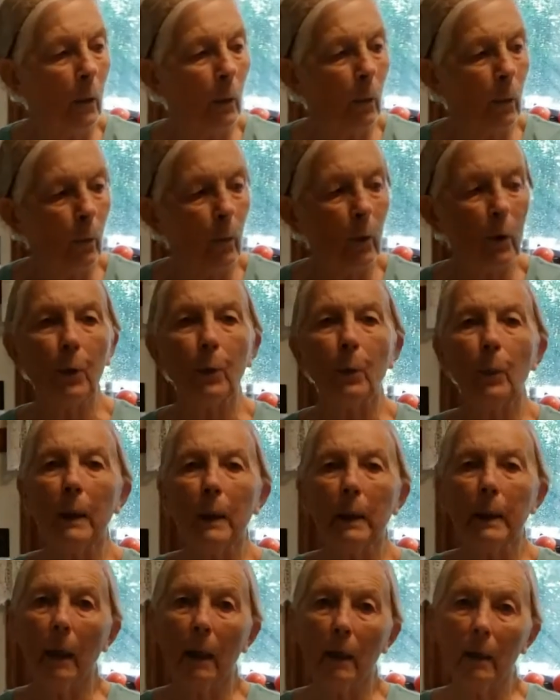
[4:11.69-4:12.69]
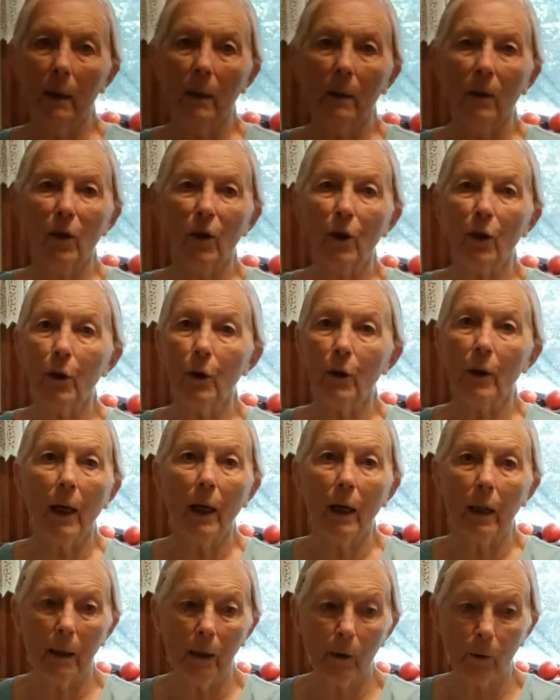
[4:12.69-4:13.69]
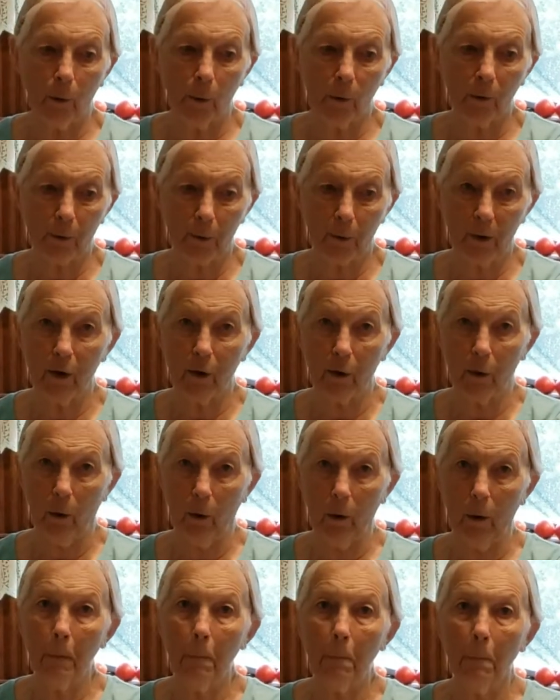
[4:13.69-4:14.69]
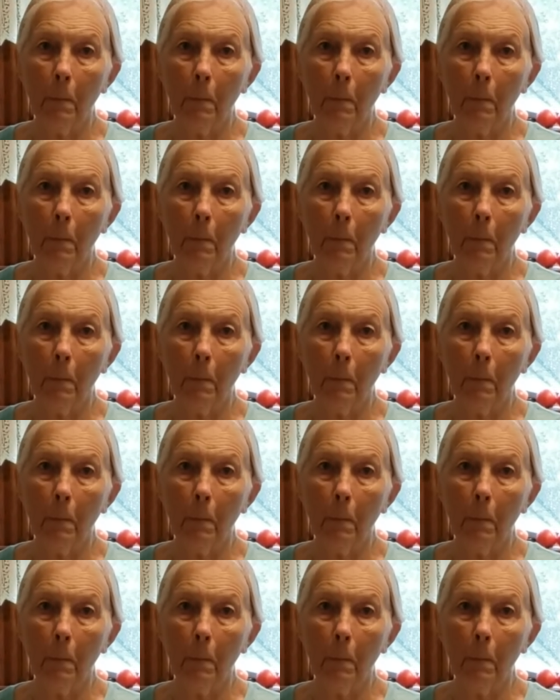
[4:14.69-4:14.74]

which we get in any grocery store.